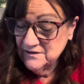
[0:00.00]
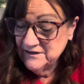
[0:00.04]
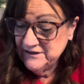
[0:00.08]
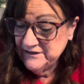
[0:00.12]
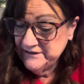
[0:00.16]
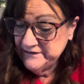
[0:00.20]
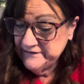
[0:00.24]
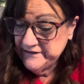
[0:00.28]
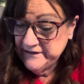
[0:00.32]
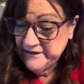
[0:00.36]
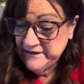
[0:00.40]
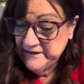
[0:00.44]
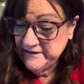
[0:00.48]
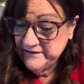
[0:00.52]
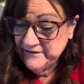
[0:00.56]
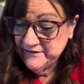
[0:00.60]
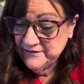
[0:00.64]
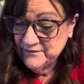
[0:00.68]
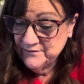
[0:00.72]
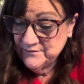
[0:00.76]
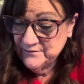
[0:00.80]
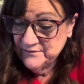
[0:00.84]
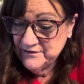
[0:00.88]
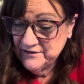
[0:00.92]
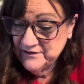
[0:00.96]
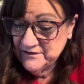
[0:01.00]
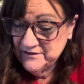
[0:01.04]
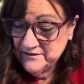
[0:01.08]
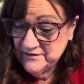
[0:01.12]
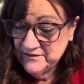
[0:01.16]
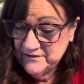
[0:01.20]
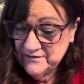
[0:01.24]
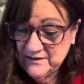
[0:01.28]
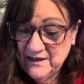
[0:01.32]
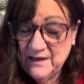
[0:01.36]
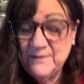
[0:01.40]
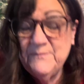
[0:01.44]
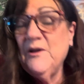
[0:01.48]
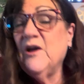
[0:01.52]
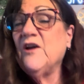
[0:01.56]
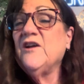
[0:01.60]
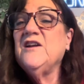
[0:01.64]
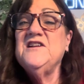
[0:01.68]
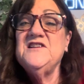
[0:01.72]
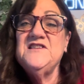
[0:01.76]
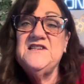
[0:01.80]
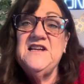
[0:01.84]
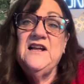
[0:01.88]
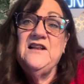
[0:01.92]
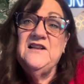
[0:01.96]
in town. I'm not
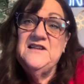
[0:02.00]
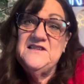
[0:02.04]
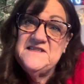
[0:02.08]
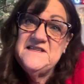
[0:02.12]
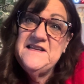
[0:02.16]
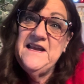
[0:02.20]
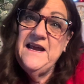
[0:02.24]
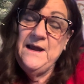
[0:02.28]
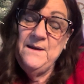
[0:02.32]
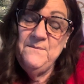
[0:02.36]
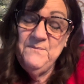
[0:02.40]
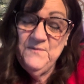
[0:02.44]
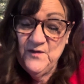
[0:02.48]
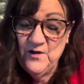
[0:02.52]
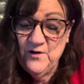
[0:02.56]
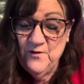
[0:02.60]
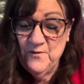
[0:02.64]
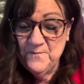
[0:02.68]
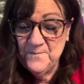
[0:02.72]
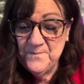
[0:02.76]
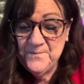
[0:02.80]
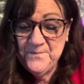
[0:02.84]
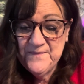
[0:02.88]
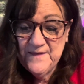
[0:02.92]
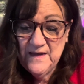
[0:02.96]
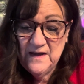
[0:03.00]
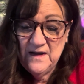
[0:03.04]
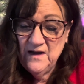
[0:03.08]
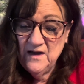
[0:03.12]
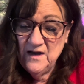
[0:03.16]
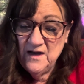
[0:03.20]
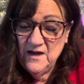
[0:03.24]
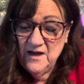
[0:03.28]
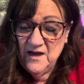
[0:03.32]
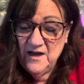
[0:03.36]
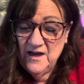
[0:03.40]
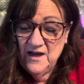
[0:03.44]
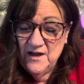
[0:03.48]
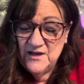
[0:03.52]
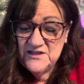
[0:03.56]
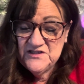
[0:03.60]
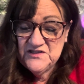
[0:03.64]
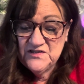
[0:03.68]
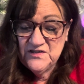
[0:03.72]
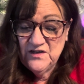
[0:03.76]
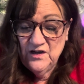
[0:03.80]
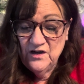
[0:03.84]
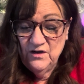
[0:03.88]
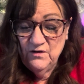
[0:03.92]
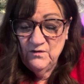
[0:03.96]
going to tell his name though.
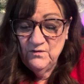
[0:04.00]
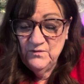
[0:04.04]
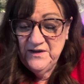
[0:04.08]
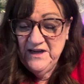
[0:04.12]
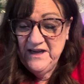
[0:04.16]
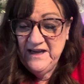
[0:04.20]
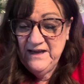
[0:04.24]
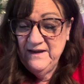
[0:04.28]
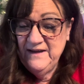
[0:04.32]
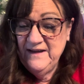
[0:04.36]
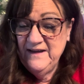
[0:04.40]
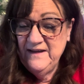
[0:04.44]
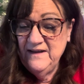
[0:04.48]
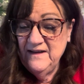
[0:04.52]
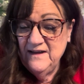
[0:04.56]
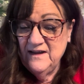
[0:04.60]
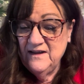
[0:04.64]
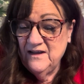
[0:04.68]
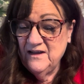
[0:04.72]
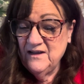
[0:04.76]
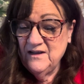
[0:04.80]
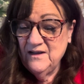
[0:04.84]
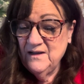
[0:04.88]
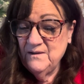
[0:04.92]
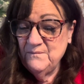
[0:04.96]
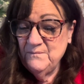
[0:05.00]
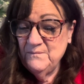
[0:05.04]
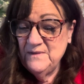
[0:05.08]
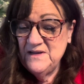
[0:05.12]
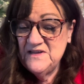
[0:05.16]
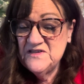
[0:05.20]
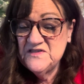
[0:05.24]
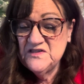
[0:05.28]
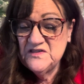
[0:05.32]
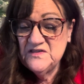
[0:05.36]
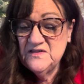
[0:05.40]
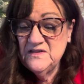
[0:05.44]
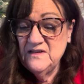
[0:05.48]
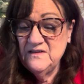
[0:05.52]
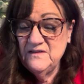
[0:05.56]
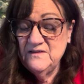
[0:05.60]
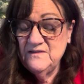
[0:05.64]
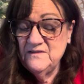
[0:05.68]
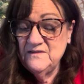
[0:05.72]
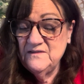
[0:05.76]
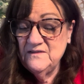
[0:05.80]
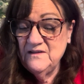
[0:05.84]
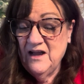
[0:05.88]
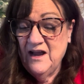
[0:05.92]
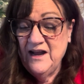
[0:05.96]
So he
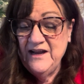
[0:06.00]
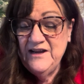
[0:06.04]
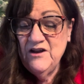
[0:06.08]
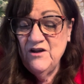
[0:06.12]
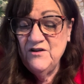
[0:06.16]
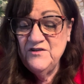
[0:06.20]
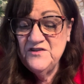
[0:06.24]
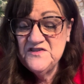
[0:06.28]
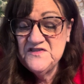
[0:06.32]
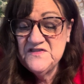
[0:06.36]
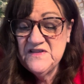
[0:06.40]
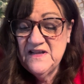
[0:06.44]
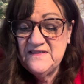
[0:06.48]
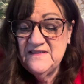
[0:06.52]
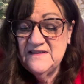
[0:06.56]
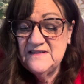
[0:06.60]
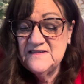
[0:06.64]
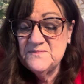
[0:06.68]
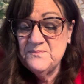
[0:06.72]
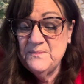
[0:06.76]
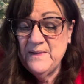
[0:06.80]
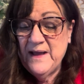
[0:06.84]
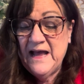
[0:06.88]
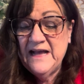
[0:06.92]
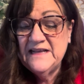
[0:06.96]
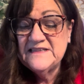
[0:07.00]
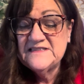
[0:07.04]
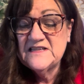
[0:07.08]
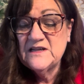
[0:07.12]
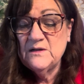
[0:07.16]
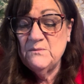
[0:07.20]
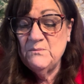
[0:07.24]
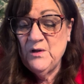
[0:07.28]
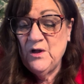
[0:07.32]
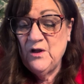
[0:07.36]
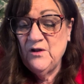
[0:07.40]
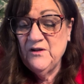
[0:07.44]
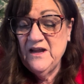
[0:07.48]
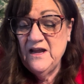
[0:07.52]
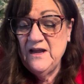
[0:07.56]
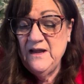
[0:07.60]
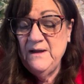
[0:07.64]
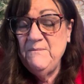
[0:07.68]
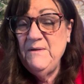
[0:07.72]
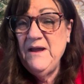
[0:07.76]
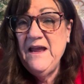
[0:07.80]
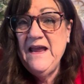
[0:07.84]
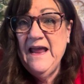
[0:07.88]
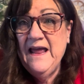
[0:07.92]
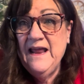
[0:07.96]
I noticed at this basketball
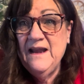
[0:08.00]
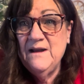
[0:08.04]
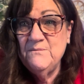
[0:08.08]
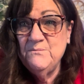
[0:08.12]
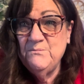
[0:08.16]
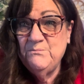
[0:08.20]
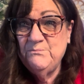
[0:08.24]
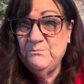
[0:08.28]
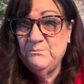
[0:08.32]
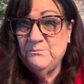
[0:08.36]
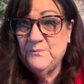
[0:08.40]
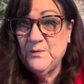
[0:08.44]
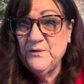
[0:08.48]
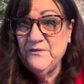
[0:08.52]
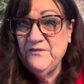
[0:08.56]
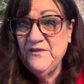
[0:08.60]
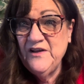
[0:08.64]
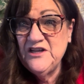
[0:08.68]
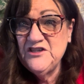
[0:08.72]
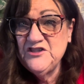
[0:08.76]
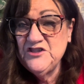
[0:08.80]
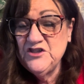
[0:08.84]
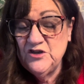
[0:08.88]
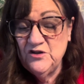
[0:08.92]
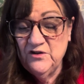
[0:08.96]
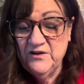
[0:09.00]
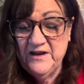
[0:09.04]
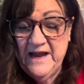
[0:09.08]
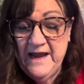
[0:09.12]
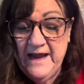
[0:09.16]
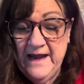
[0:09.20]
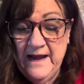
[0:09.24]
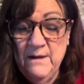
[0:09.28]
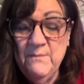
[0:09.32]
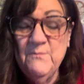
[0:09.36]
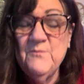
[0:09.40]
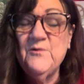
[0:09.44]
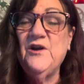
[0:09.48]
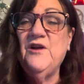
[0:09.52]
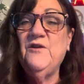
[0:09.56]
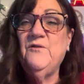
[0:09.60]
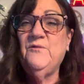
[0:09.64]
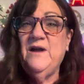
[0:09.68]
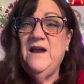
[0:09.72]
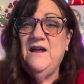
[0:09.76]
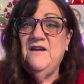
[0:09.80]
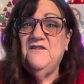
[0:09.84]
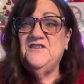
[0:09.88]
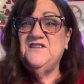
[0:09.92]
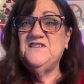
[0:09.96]
game, he had a professional camera
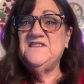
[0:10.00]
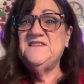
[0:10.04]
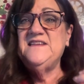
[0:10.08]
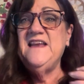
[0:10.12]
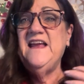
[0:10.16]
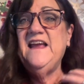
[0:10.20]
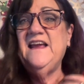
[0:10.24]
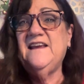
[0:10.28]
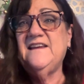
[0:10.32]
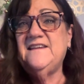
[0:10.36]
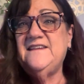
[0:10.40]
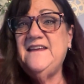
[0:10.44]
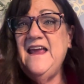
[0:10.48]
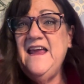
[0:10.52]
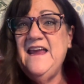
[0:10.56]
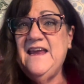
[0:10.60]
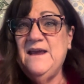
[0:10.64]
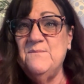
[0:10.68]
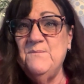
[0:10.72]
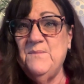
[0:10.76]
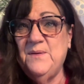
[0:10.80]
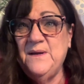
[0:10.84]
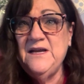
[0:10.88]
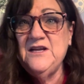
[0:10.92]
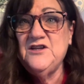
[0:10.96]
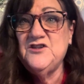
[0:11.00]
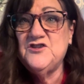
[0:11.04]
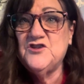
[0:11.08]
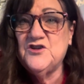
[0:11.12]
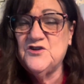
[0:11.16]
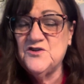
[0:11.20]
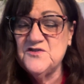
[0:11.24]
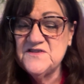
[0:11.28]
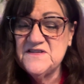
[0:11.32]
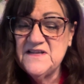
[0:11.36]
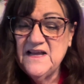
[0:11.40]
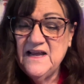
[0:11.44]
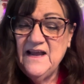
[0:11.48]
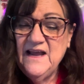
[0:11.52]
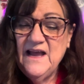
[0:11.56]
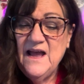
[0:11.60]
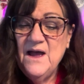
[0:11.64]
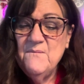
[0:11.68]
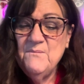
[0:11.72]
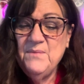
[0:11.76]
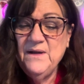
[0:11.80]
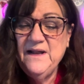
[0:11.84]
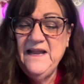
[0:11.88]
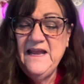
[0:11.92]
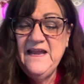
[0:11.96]
around his neck taking pictures,
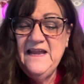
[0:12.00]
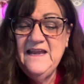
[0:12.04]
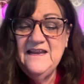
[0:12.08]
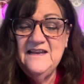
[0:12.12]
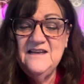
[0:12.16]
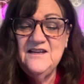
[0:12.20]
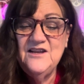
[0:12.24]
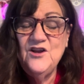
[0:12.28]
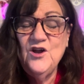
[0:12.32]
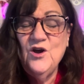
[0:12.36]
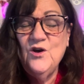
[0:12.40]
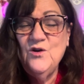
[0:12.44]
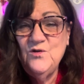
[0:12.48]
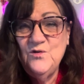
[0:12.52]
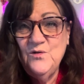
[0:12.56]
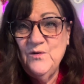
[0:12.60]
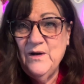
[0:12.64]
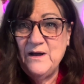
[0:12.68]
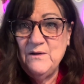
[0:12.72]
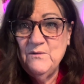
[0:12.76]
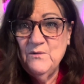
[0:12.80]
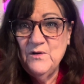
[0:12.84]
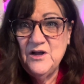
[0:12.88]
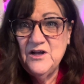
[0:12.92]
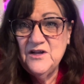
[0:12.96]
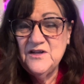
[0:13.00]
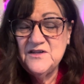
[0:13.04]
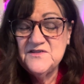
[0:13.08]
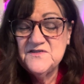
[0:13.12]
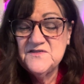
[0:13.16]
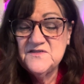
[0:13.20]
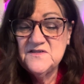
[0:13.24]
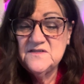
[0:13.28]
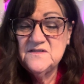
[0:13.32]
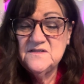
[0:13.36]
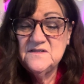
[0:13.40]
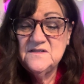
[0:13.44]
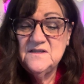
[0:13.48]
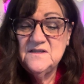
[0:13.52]
but he didn't know who I was.